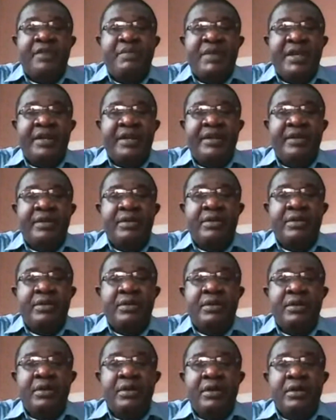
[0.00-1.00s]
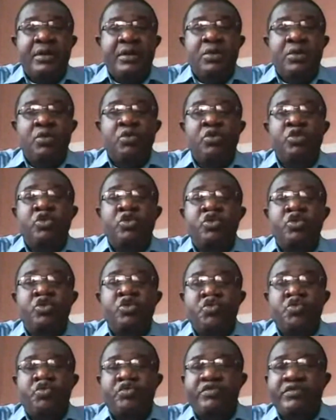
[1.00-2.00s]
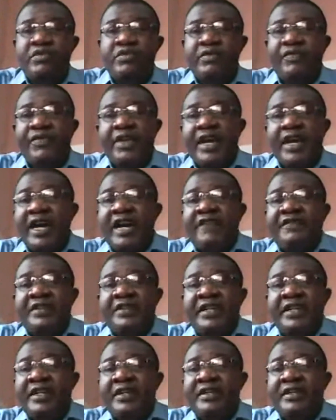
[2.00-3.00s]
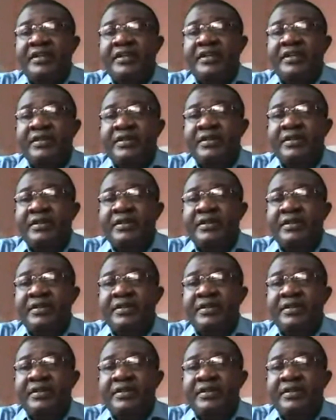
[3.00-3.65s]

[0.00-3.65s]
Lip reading: admin will do after that.